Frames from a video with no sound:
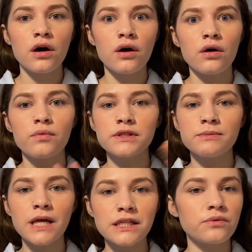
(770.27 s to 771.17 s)
was
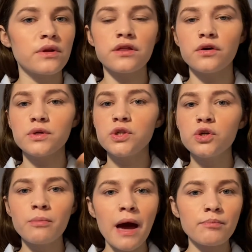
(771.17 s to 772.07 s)
obsessed with. Those 2
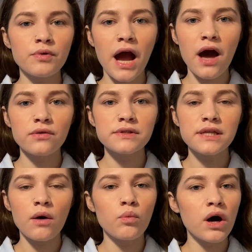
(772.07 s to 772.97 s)
matte browns,
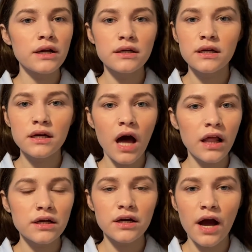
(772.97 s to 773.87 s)
that one
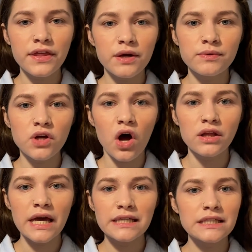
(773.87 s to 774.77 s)
color, I think it was called
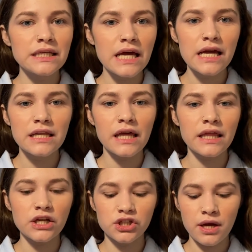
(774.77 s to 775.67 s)
like Sin, like
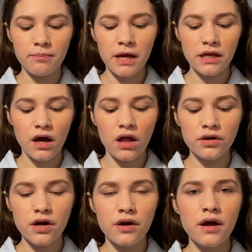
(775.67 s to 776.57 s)
that champagne-y
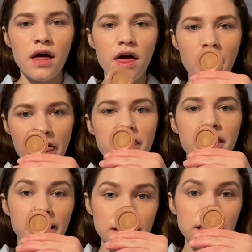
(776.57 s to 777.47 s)
color.
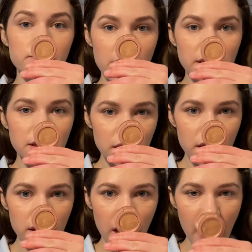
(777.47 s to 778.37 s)
This is
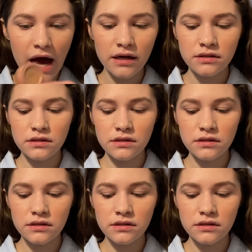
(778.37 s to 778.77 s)
basically that.